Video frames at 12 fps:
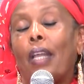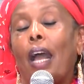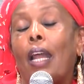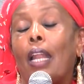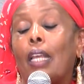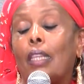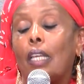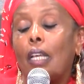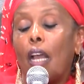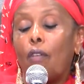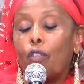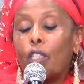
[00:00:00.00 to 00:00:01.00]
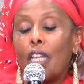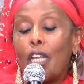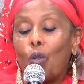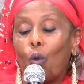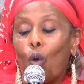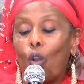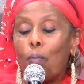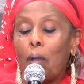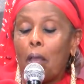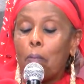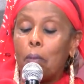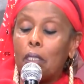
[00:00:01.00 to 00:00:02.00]
And I think I've said all
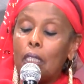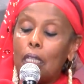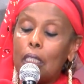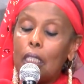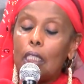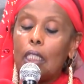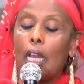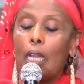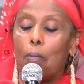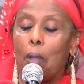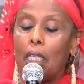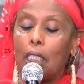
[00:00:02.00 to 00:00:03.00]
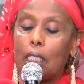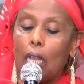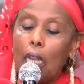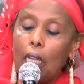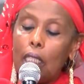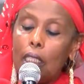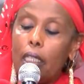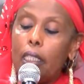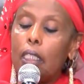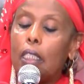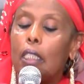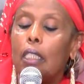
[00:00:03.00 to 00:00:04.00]
my businesses and my
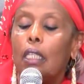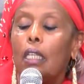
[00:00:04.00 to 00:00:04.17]
challenges.